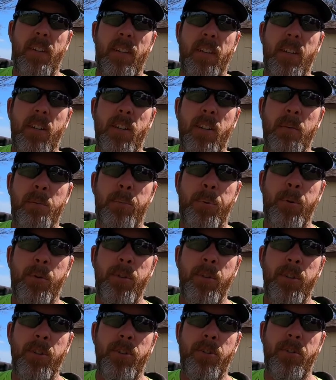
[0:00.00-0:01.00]
you can
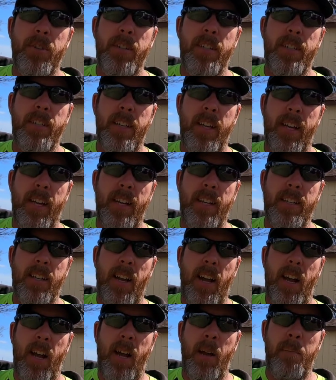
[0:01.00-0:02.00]
prune your trees at any
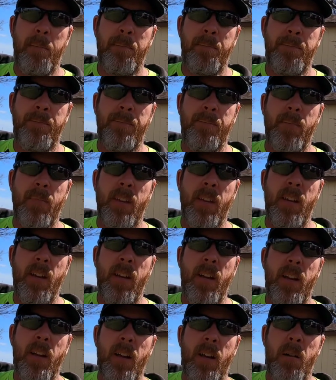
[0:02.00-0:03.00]
time,
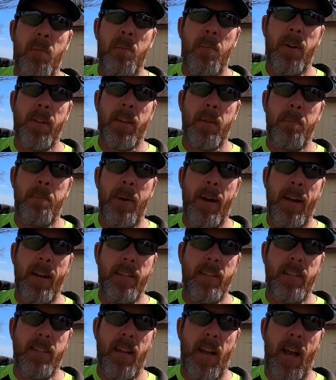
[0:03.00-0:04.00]
but the
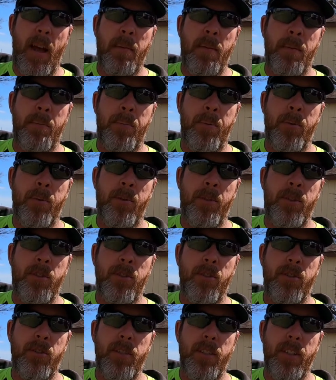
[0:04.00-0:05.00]
best time to prune your
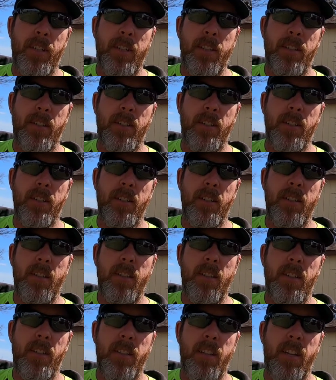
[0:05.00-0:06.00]
trees
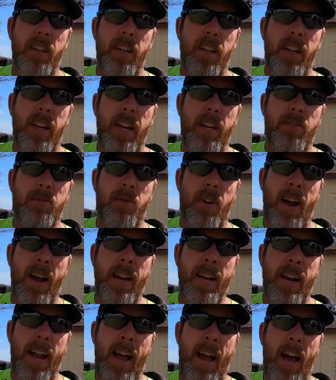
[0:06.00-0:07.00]
is
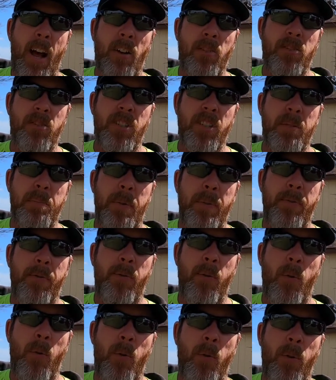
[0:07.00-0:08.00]
right now, just
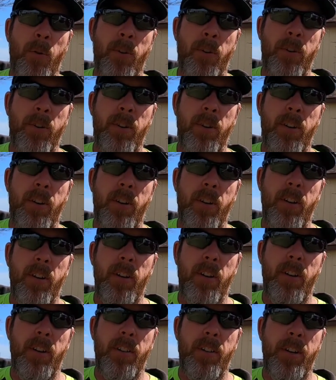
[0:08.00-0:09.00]
before
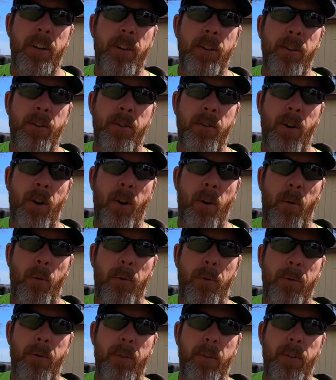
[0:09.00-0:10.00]
the new growth.
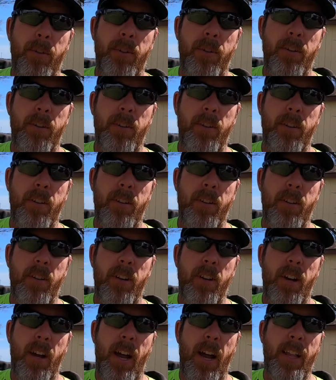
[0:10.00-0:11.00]

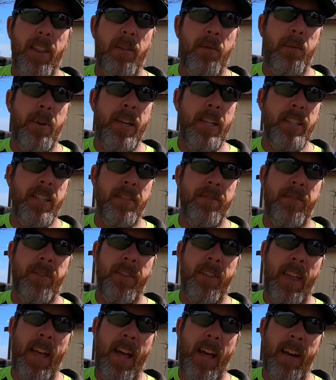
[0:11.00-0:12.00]
And the reason
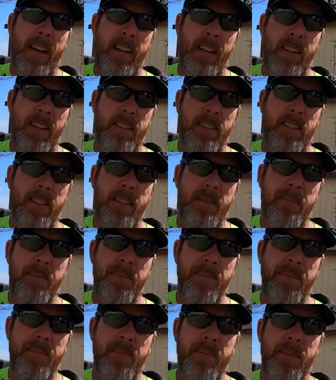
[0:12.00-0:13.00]
for that is,
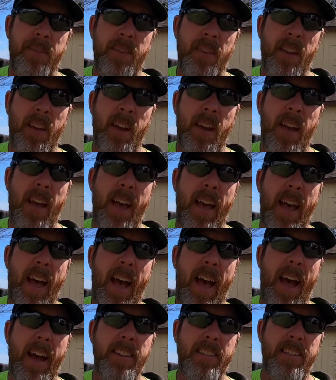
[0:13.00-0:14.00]

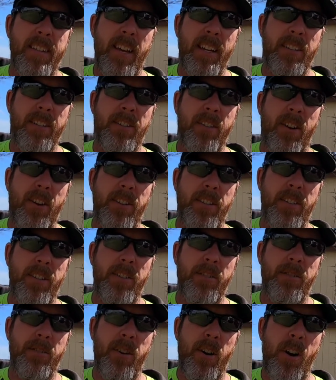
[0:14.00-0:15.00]
as they start to
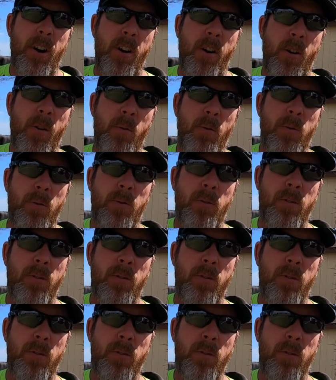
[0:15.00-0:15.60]
grow,